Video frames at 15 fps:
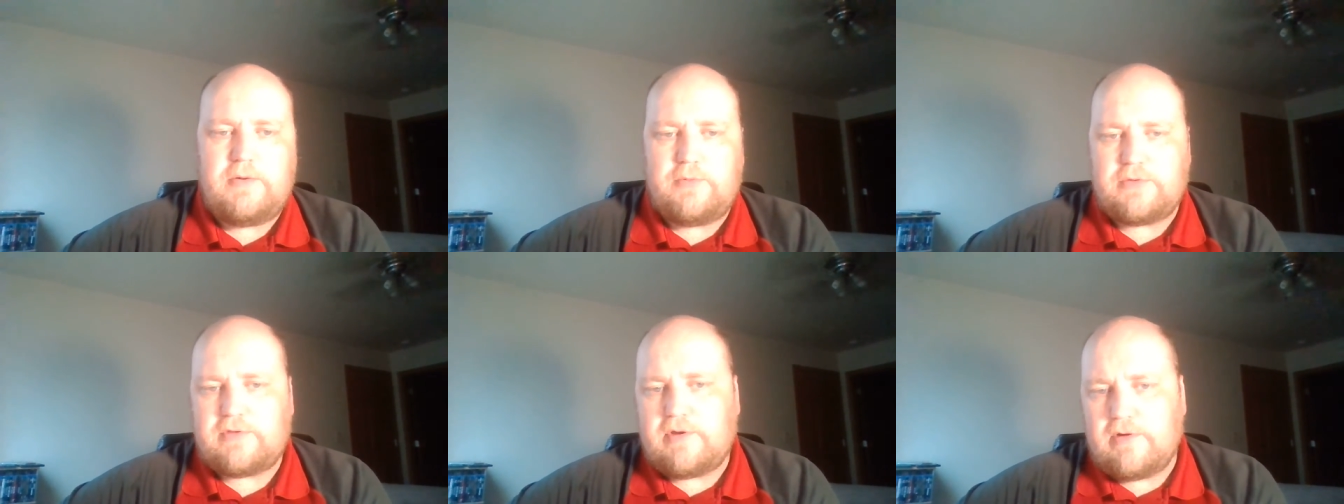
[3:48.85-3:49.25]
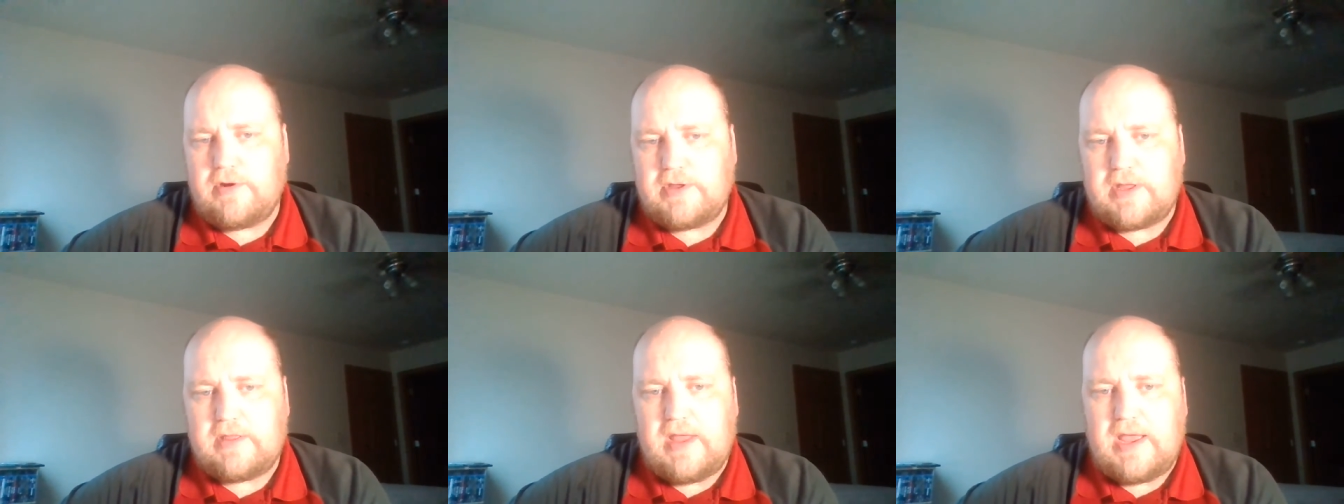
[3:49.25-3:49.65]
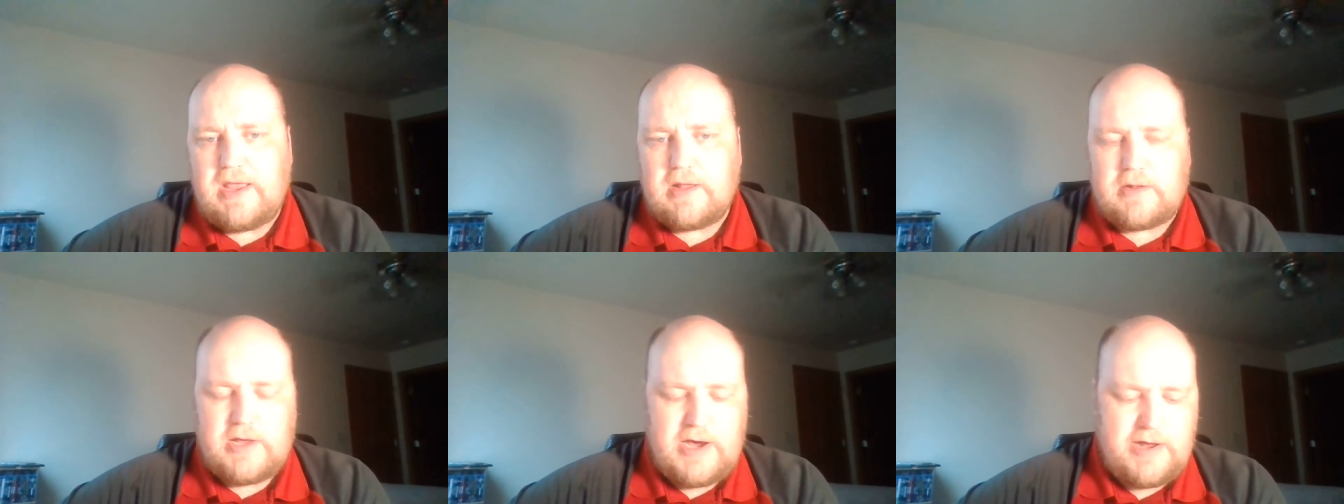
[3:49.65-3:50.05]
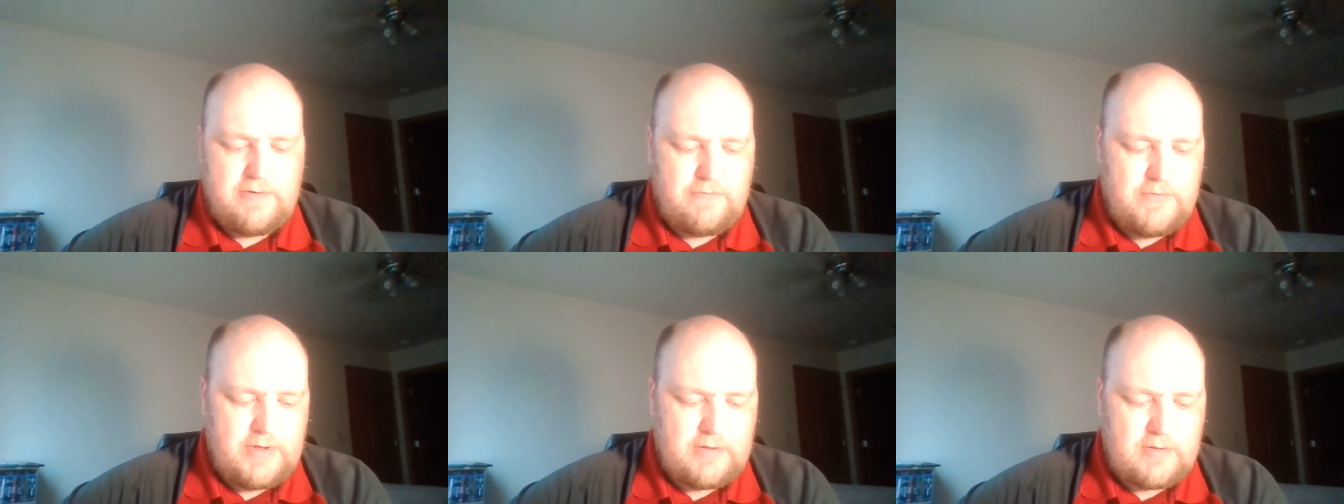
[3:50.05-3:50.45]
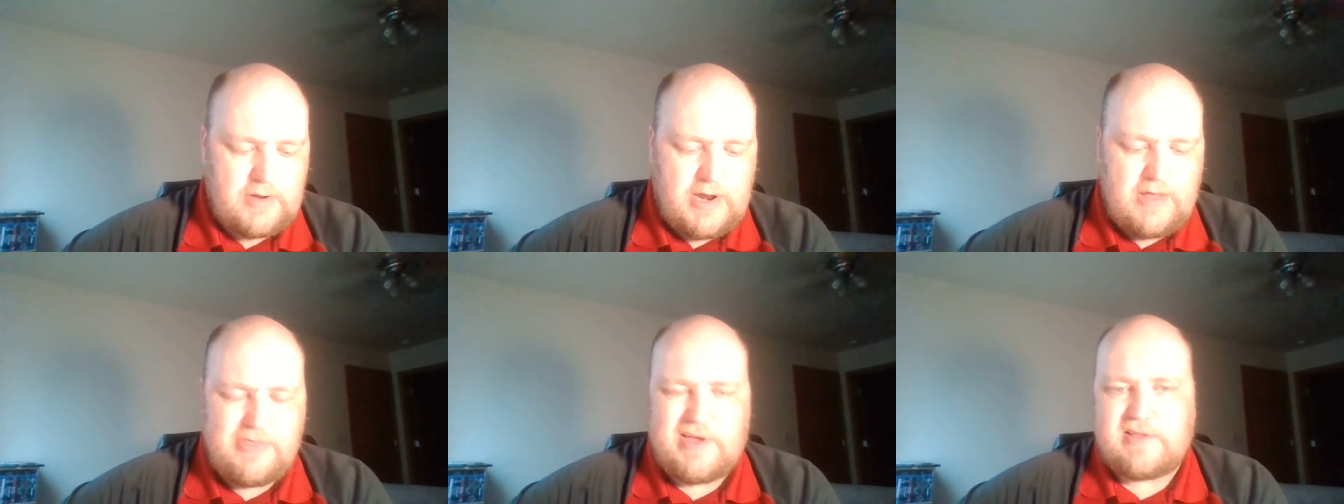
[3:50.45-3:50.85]
It was during the day a lot of it,
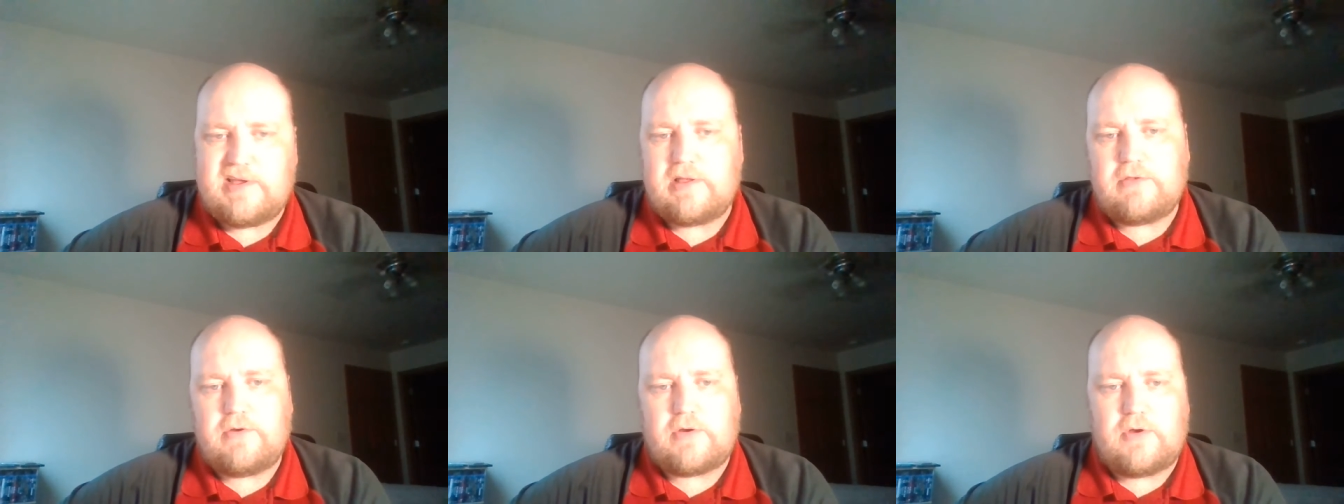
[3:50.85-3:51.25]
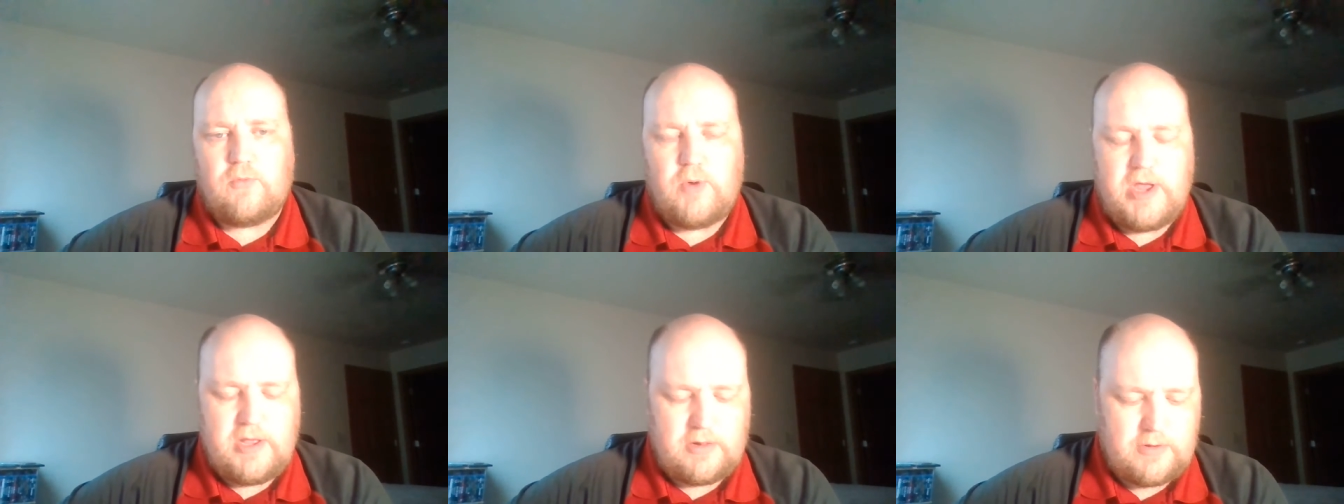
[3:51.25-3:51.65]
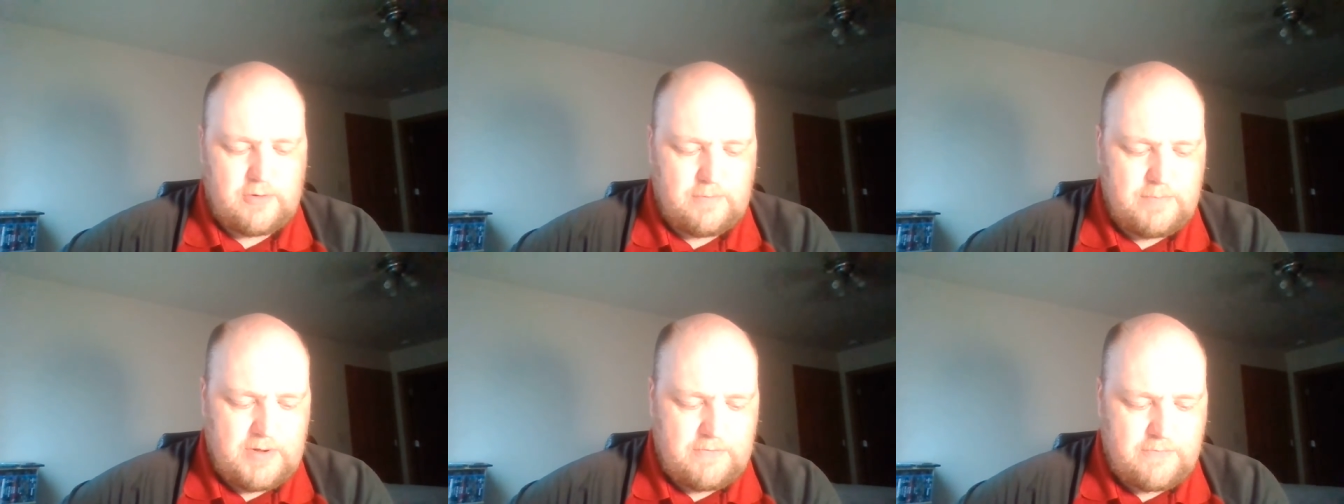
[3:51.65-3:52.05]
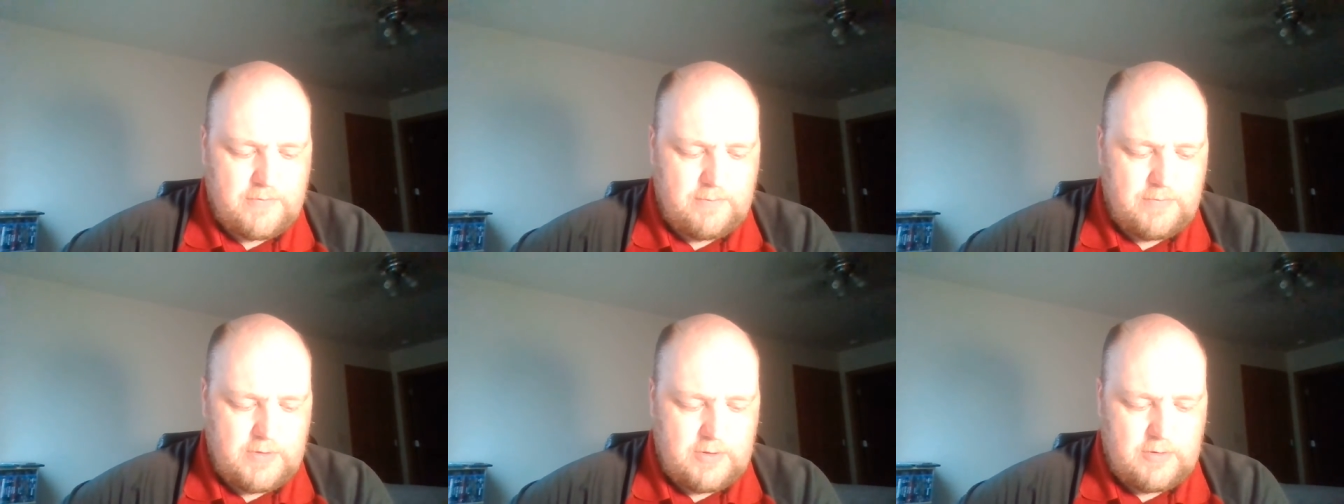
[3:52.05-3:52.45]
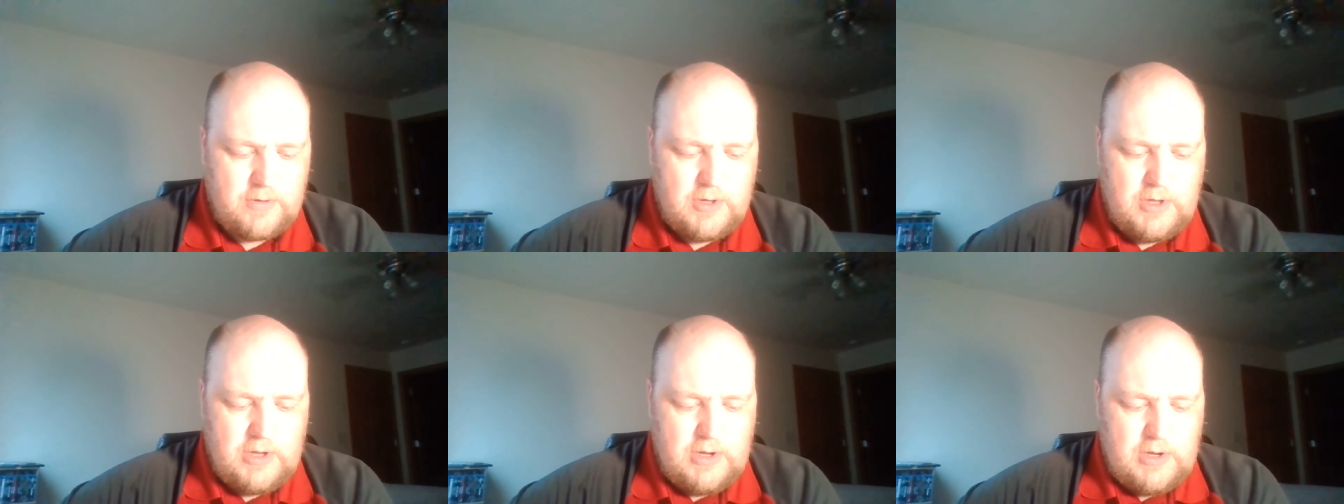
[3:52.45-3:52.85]
and I thought that took away a little bit from the
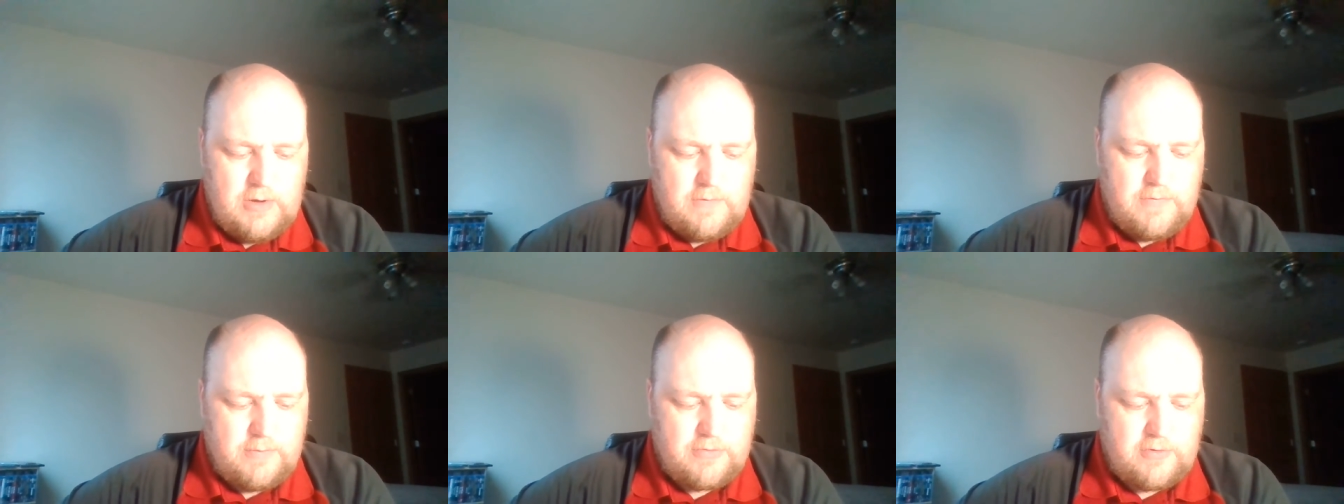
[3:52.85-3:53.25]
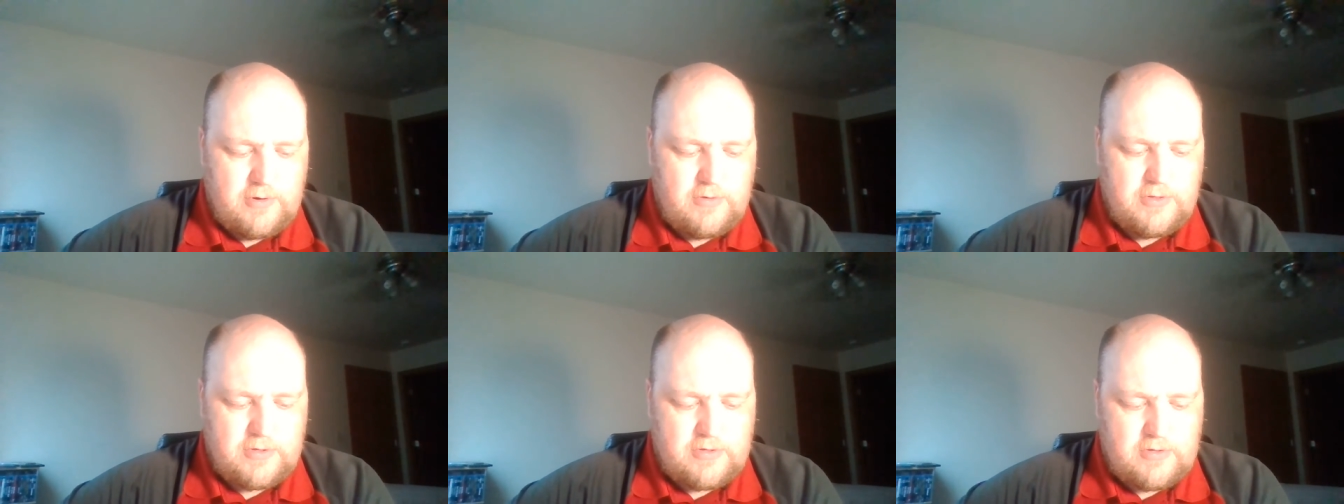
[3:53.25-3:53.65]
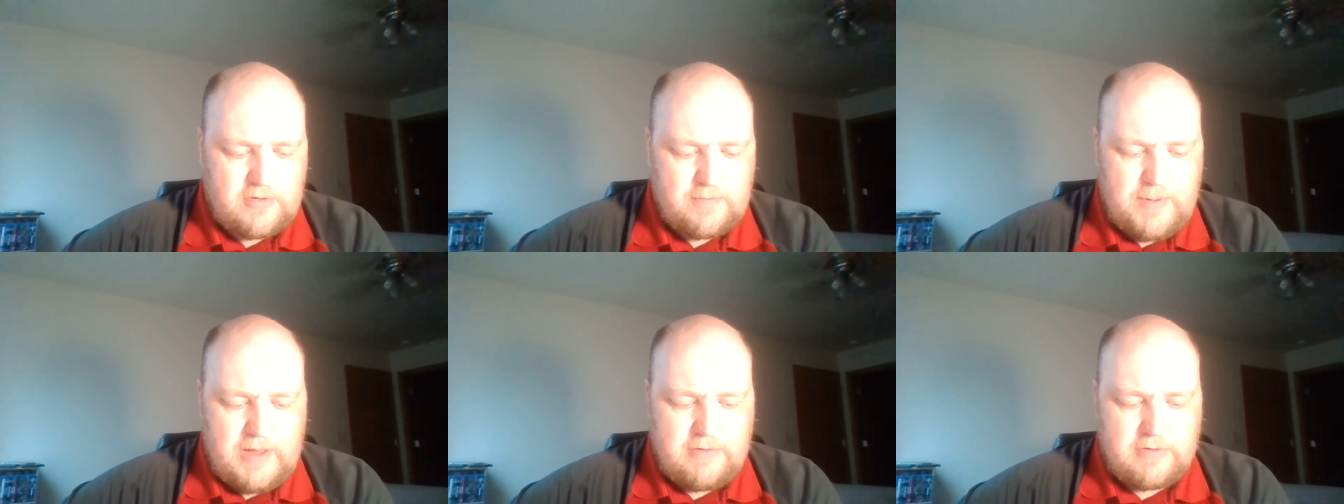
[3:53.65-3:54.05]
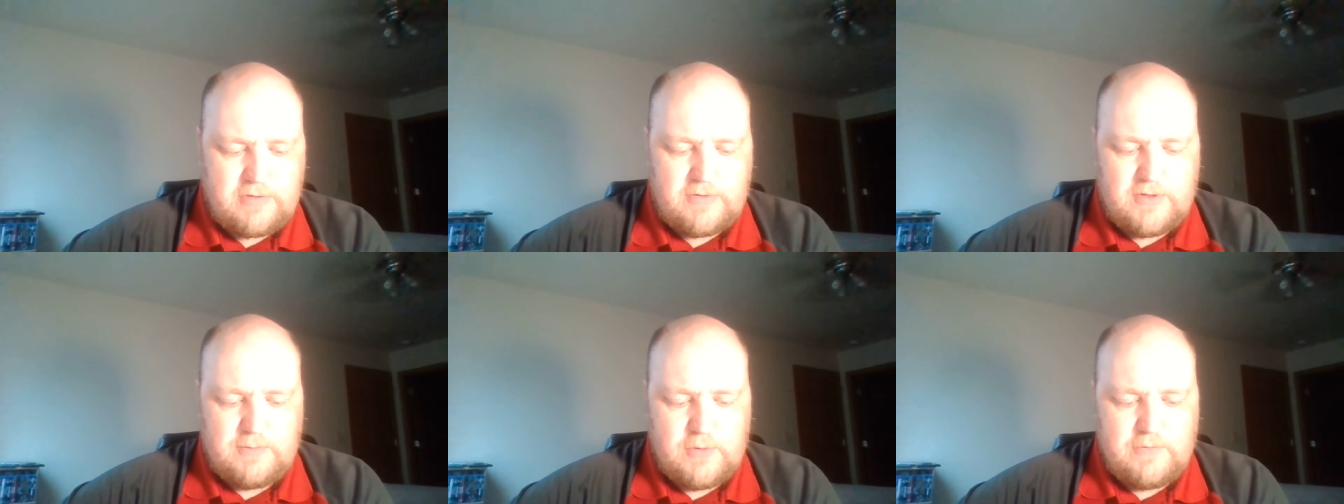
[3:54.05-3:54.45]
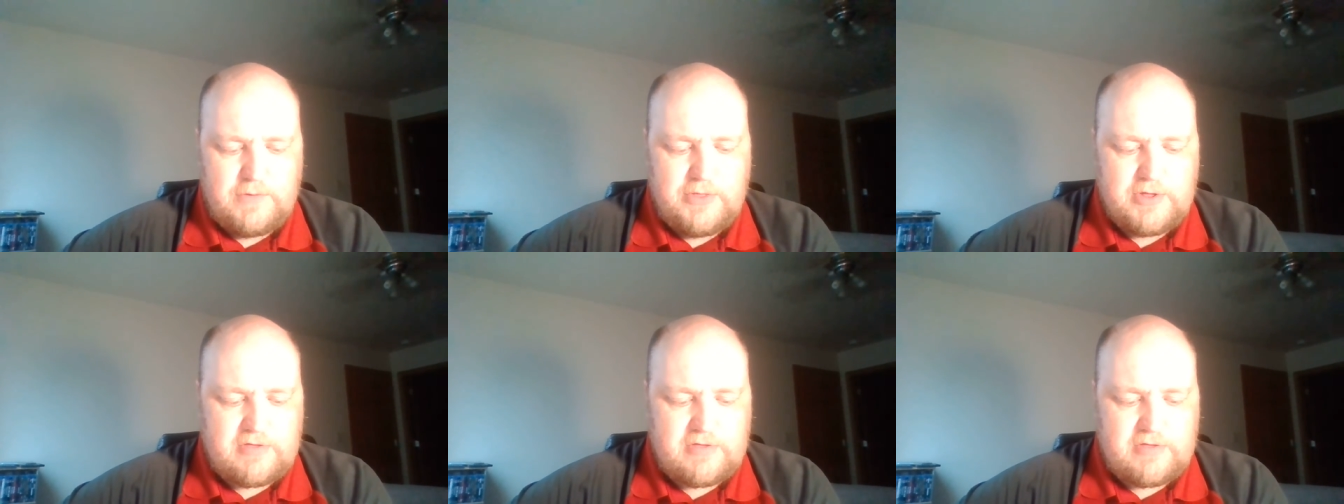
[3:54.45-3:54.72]
from sort of the suspense of the movie.